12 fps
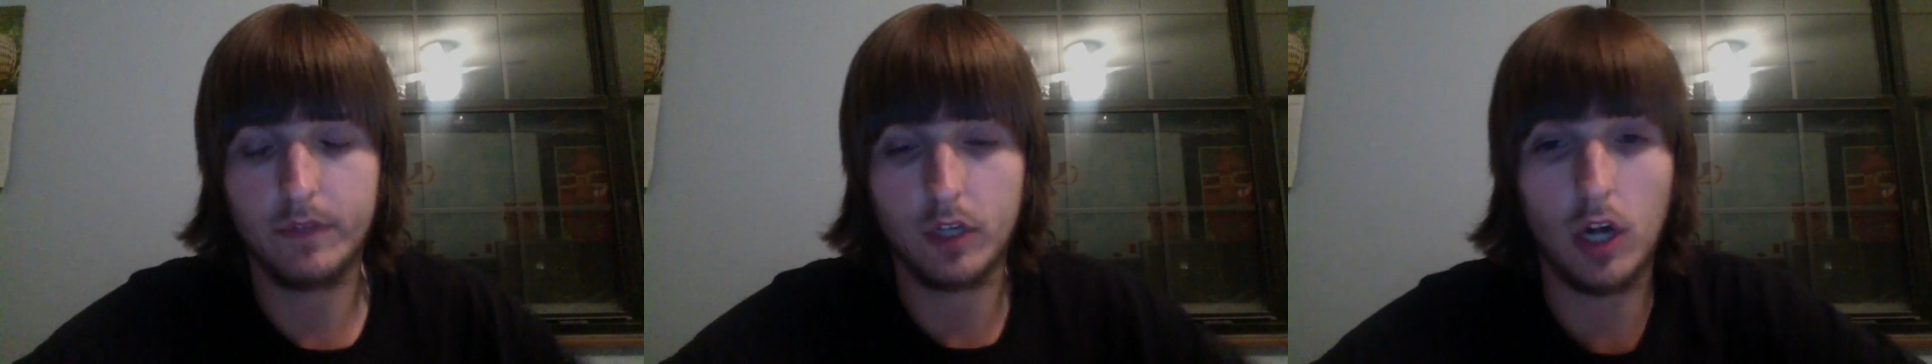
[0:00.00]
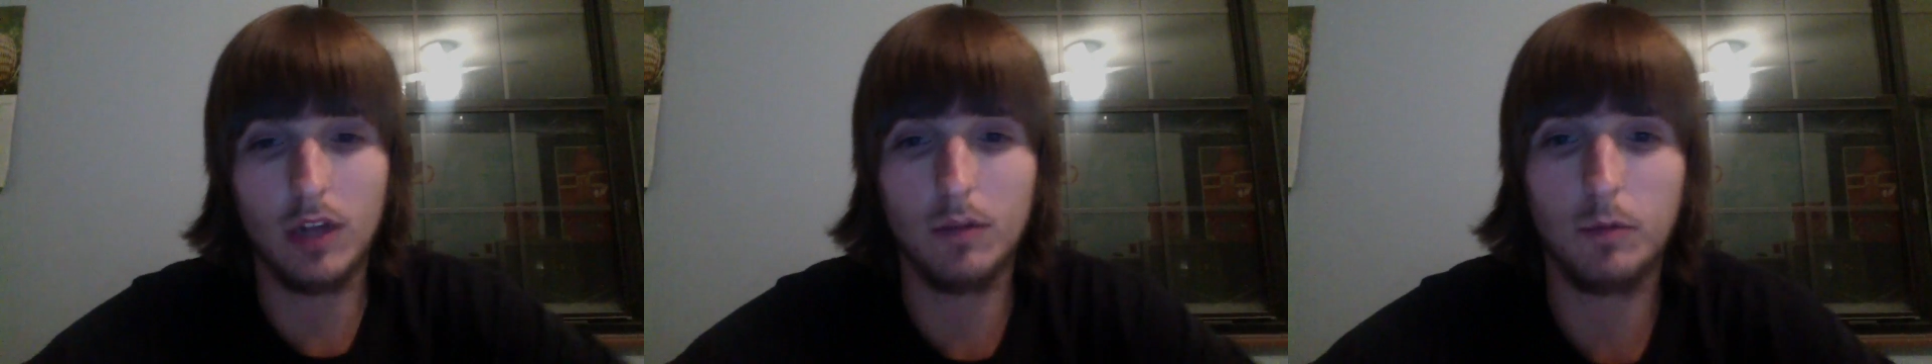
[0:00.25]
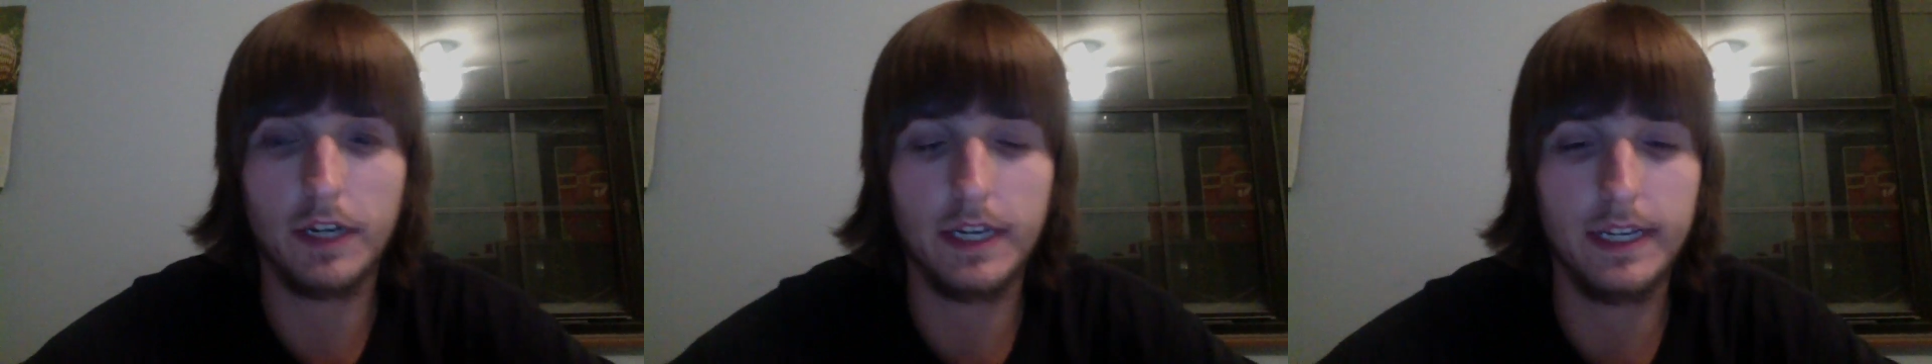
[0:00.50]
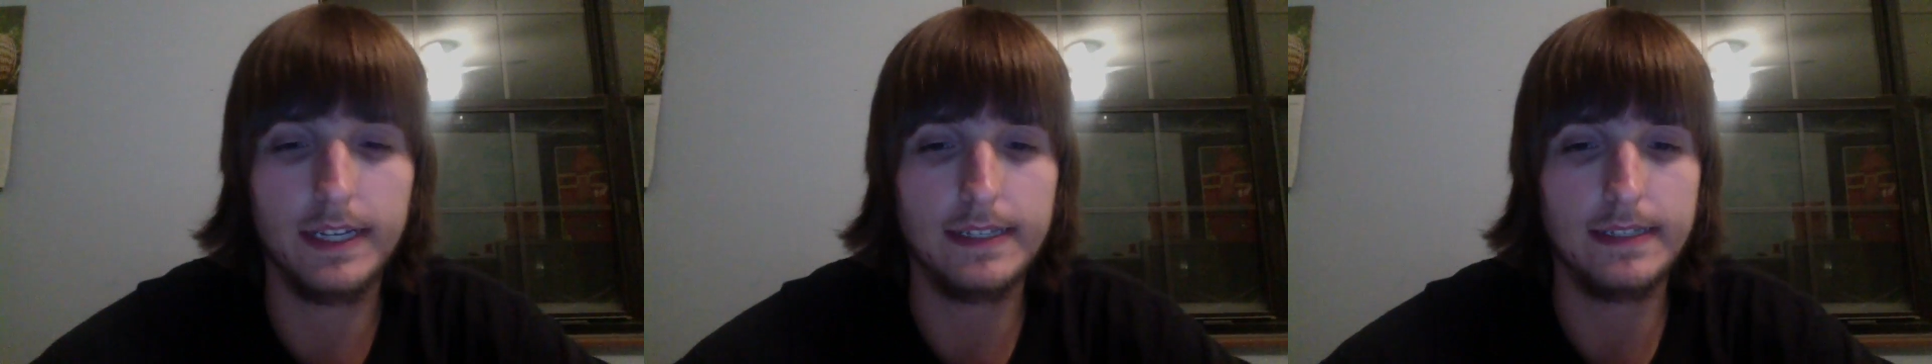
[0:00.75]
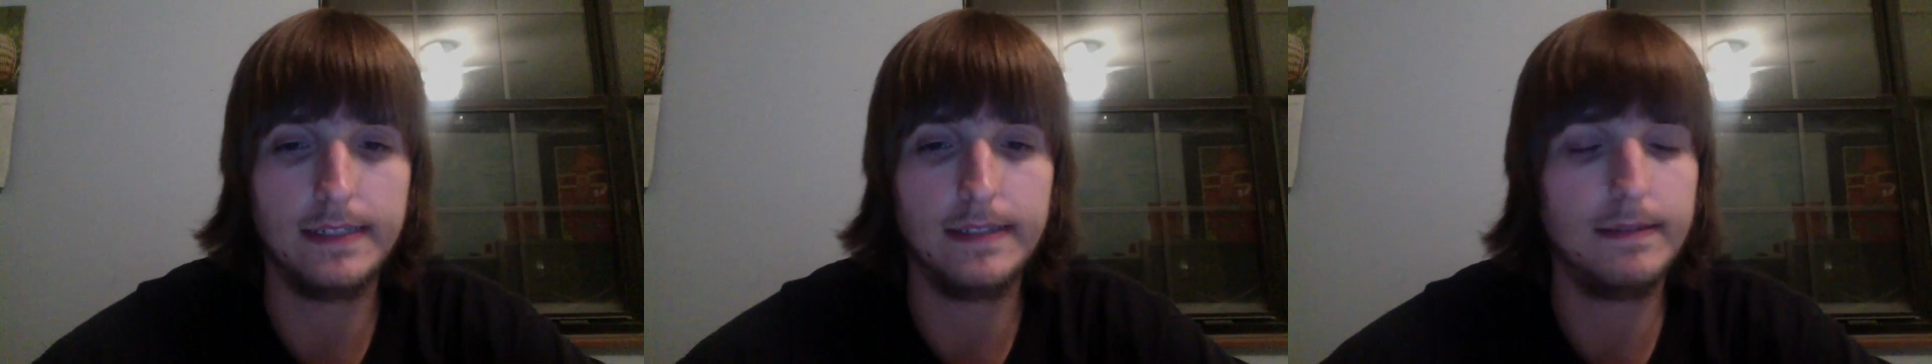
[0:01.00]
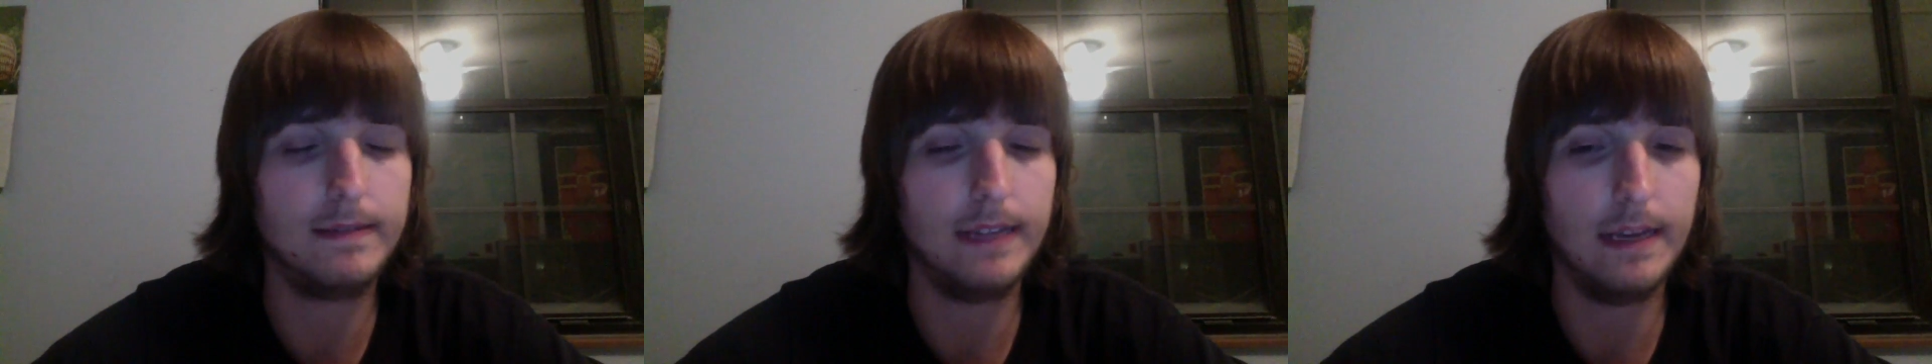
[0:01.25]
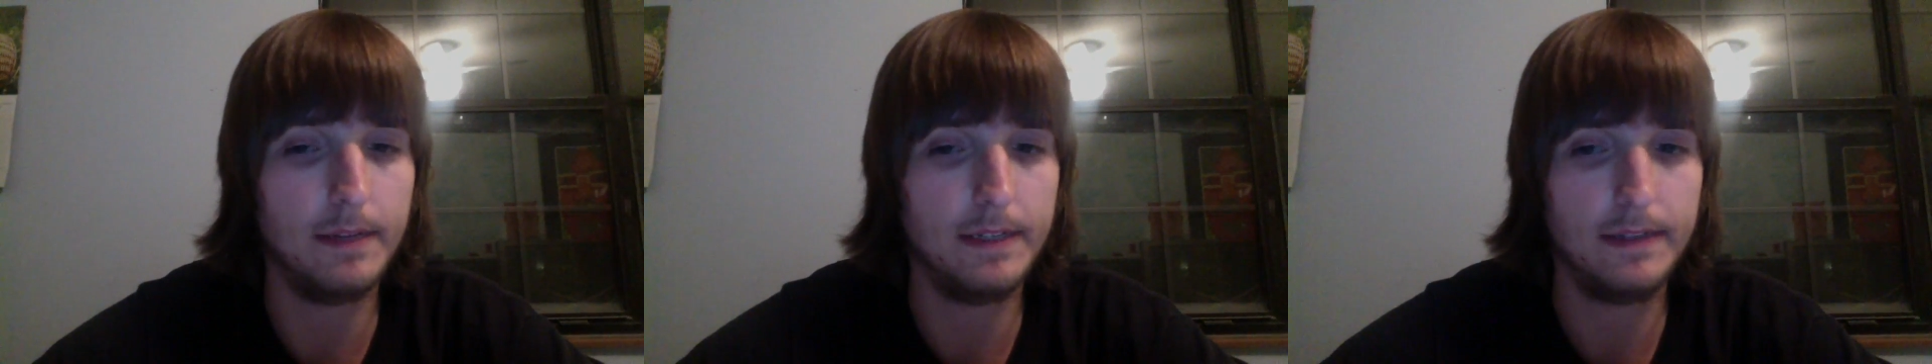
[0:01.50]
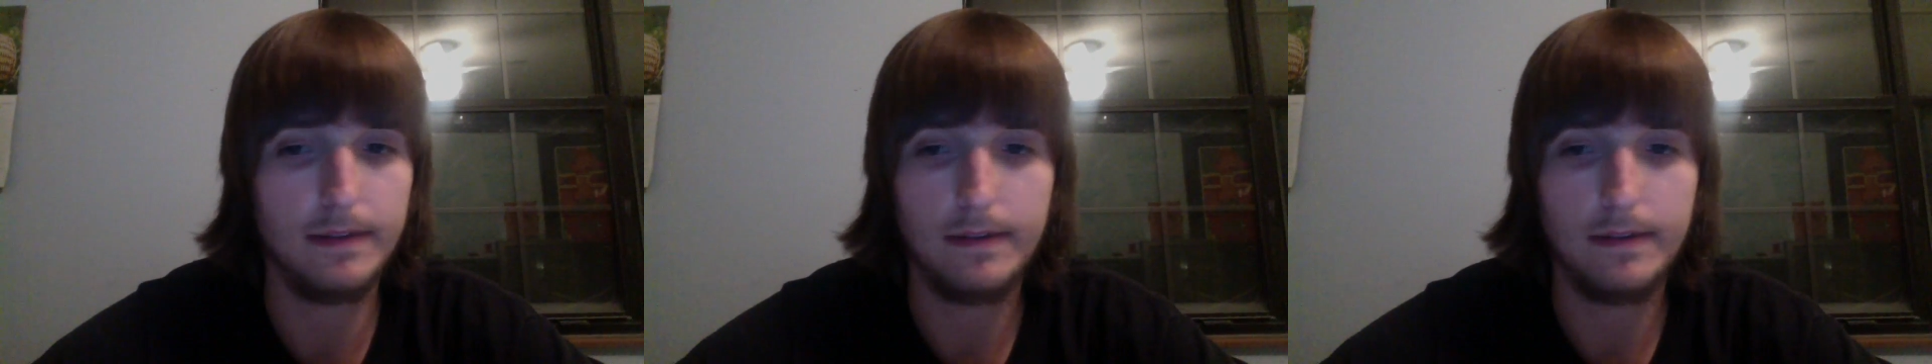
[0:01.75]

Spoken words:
call it what it is. Damn it.